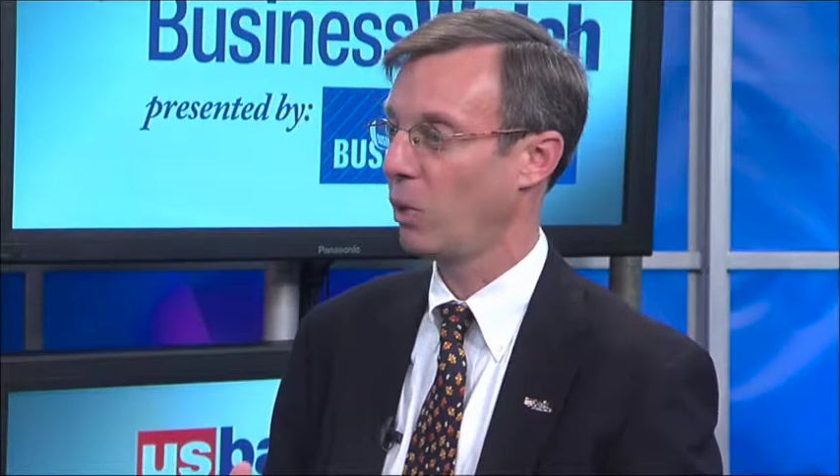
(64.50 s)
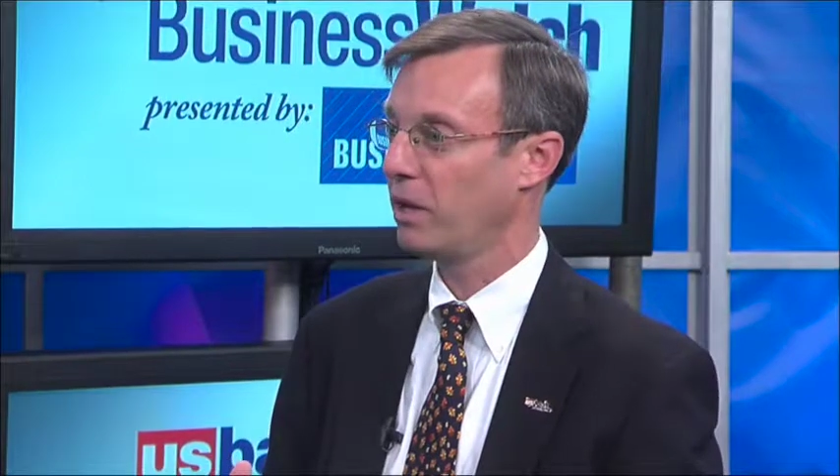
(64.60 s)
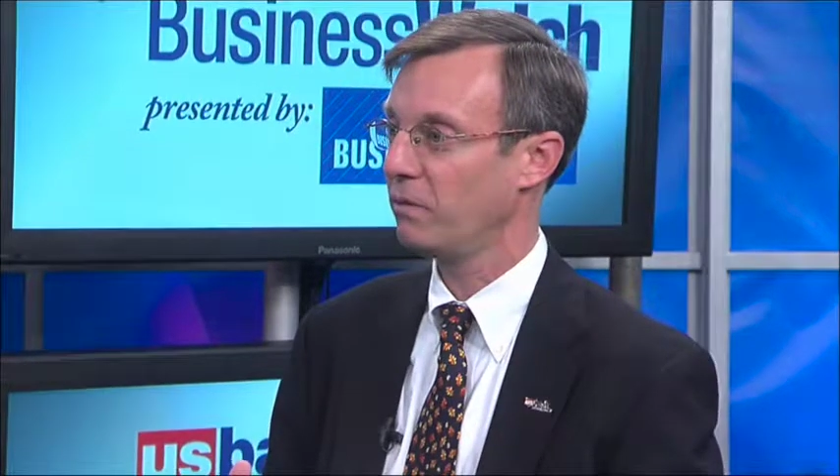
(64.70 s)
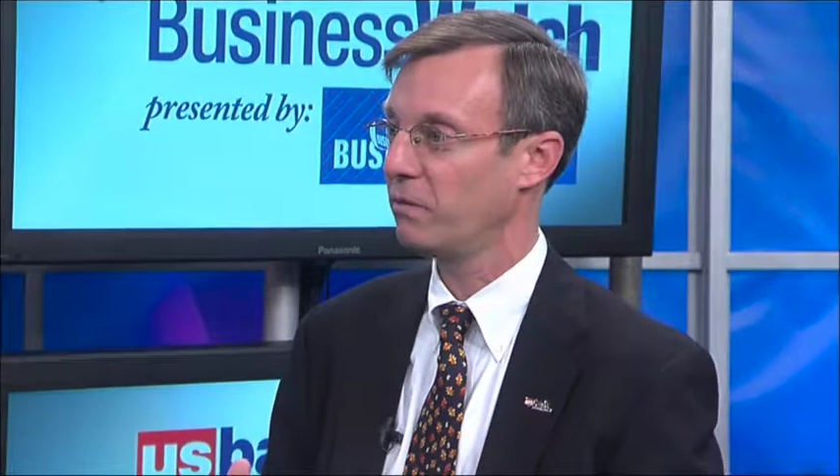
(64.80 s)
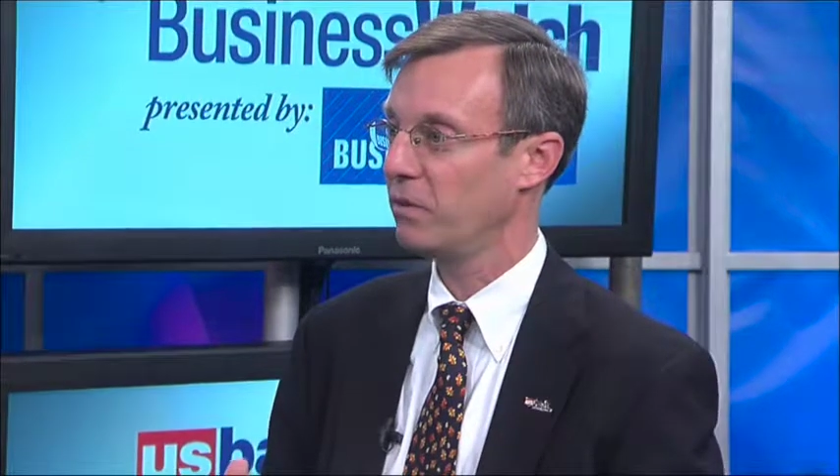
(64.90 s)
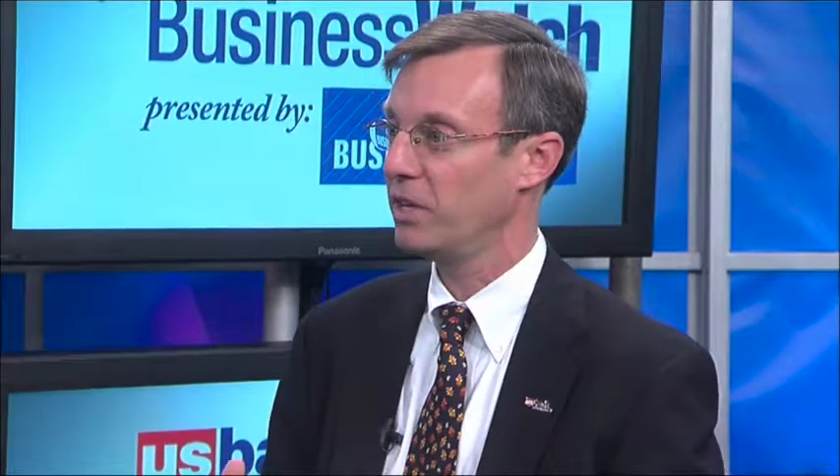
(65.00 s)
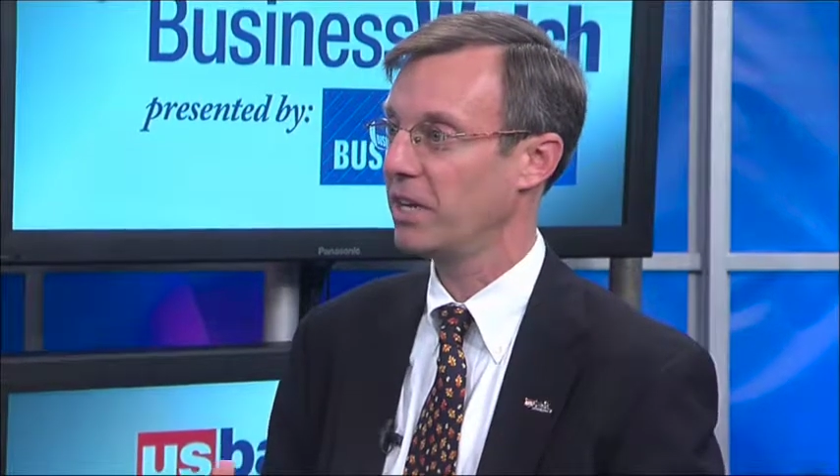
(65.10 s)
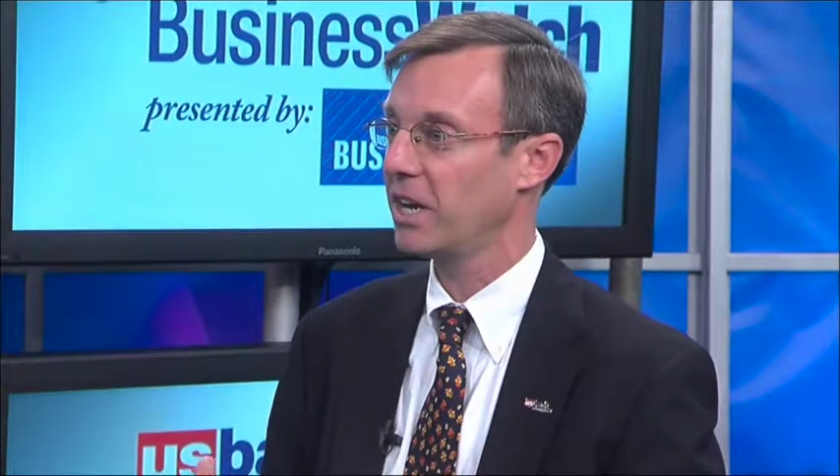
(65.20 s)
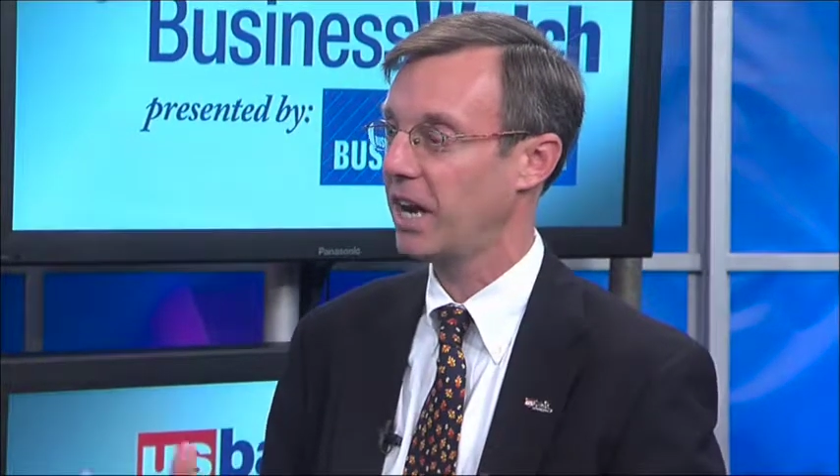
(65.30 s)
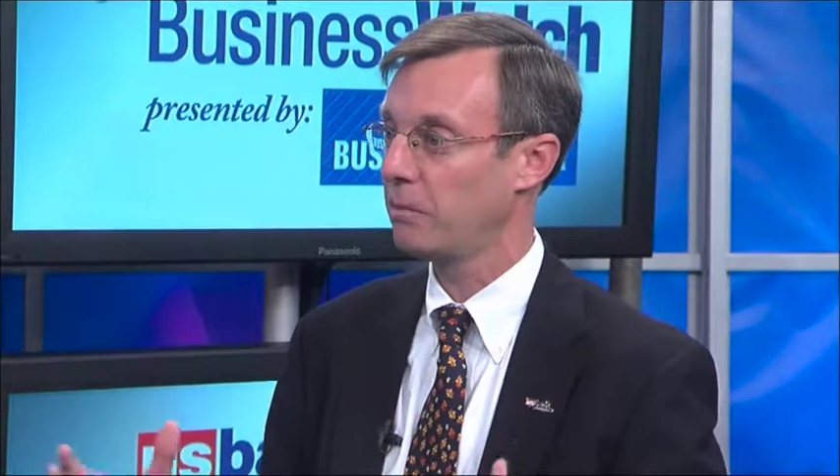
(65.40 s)
What if the
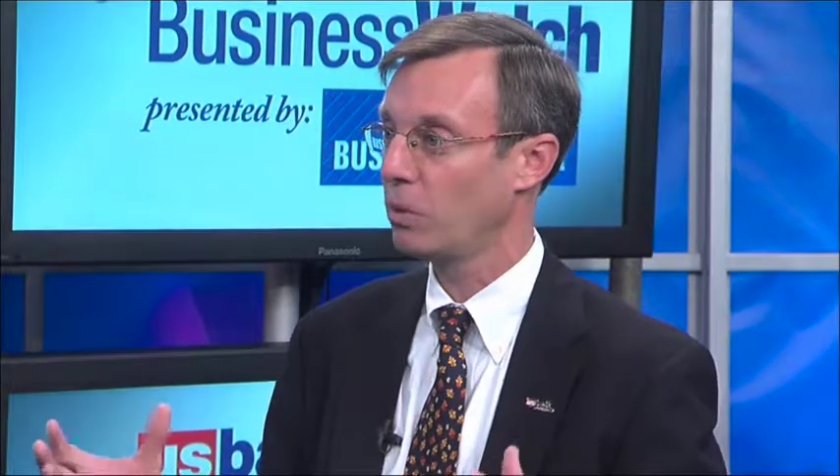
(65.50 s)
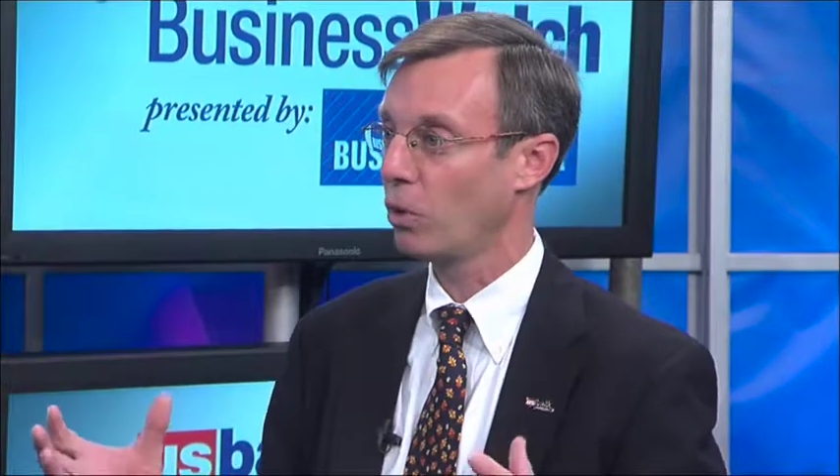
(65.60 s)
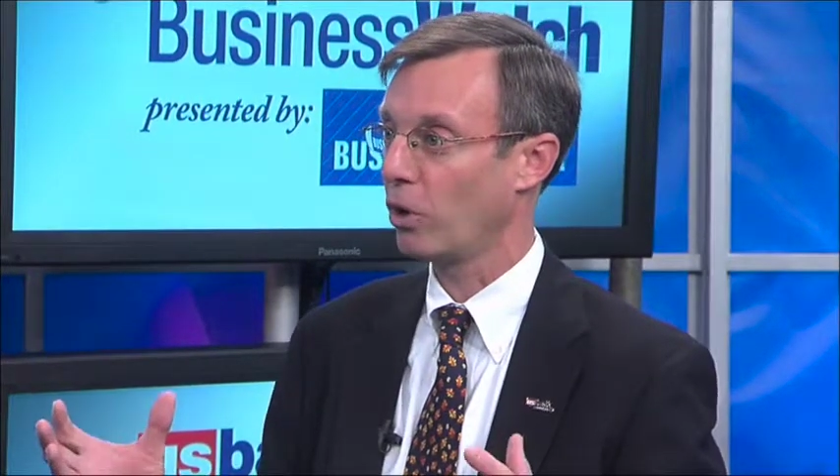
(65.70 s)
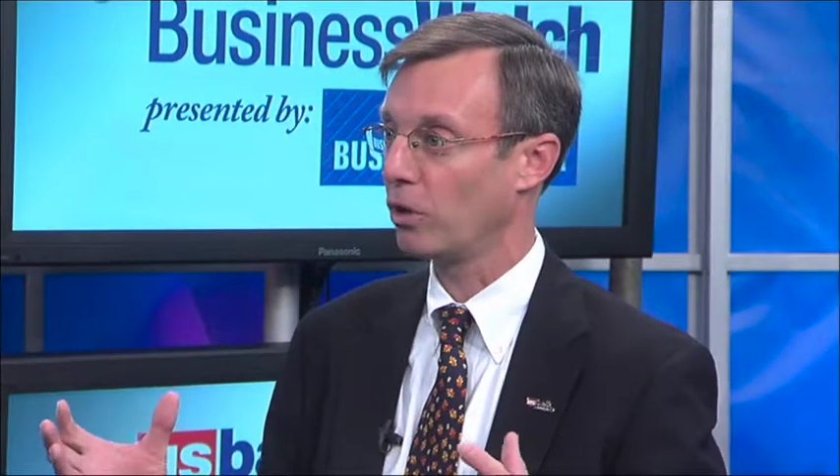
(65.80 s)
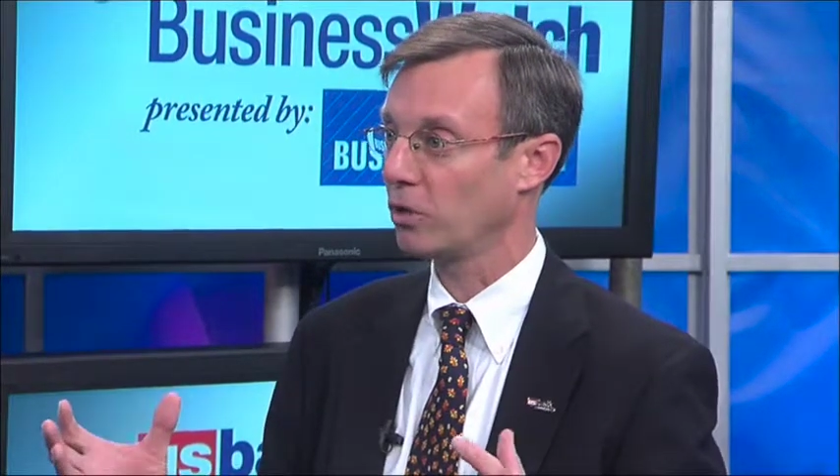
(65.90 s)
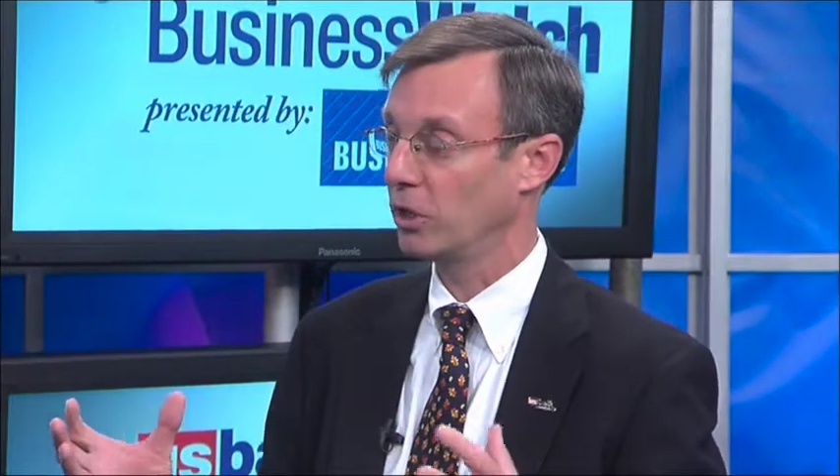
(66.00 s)
economy were